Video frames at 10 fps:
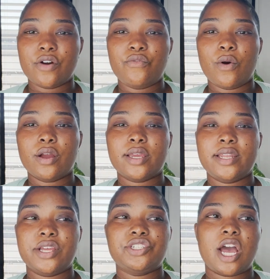of working
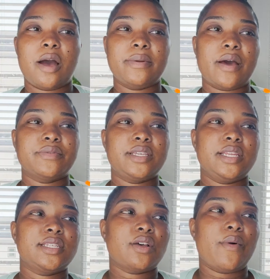that job and I was
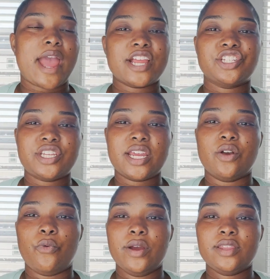getting so
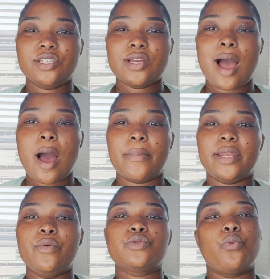agitated with the job and
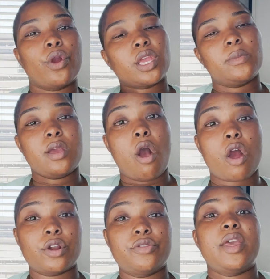it was working me
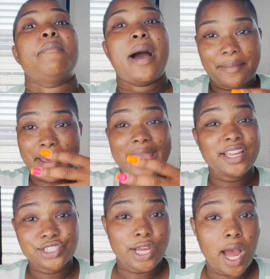harder than my
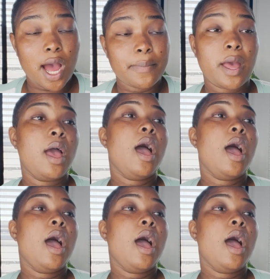main job.